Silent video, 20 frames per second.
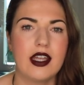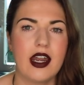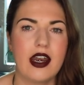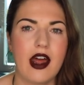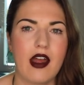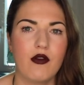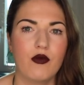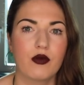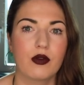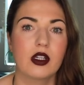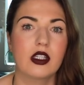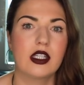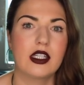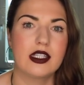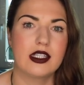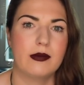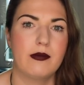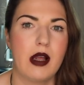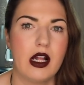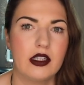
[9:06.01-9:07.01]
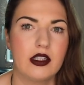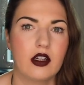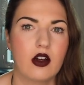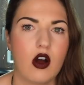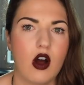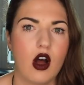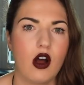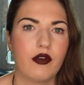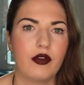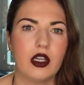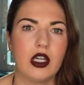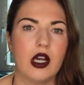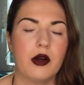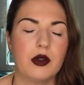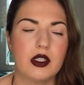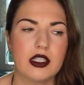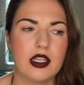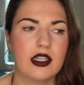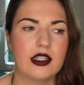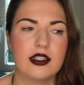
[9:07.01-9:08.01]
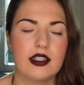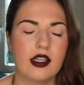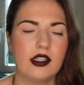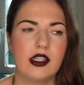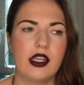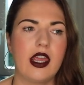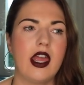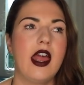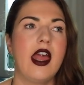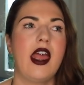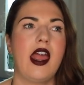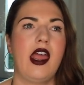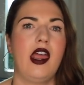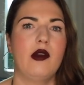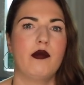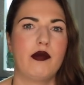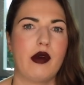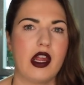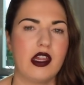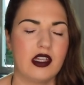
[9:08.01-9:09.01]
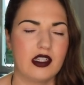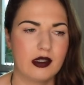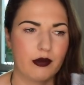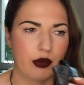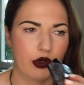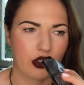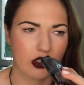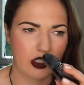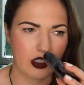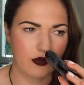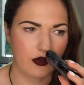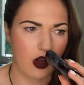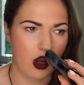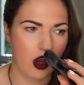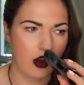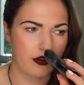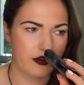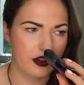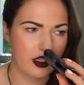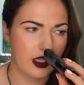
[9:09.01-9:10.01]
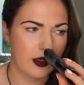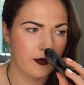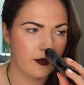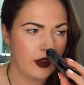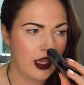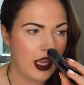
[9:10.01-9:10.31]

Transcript: then I really smelled the coffee and I was like suddenly hit by this burst of coffee.